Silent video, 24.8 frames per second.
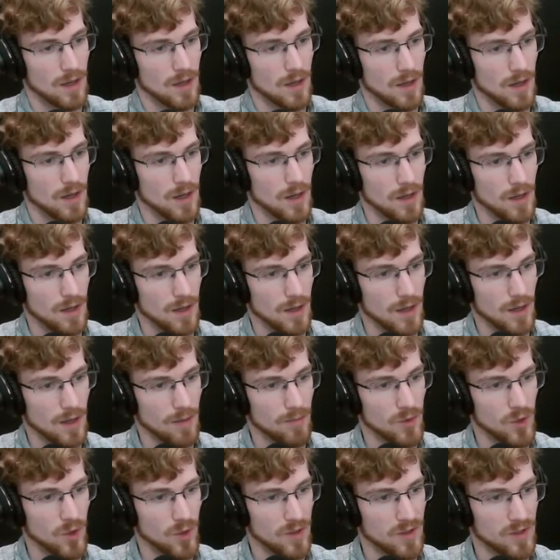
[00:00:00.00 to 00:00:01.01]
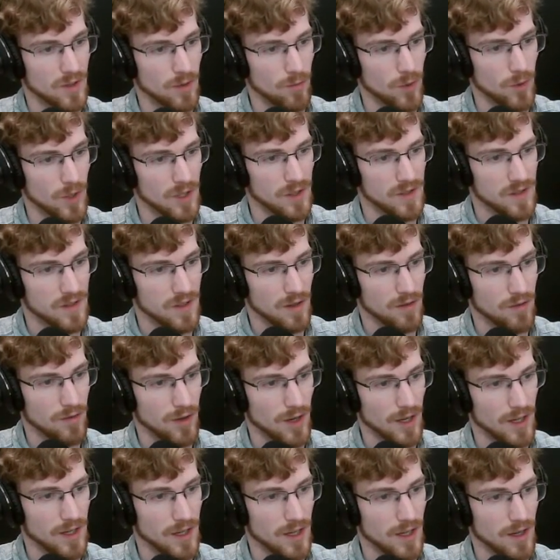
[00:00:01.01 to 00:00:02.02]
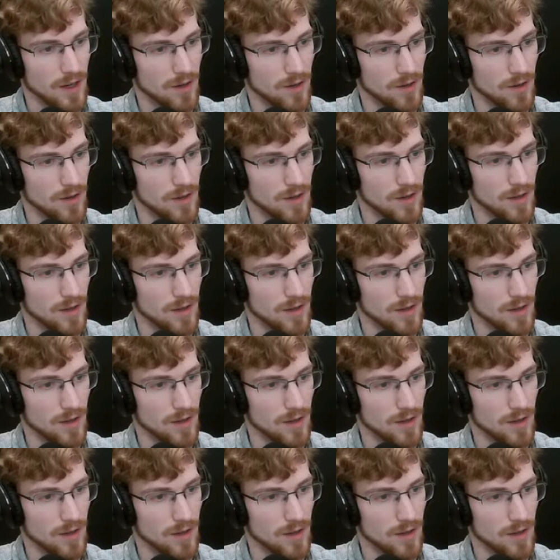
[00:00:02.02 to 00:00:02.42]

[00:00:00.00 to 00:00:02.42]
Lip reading: I'm doing some weird stuff right now.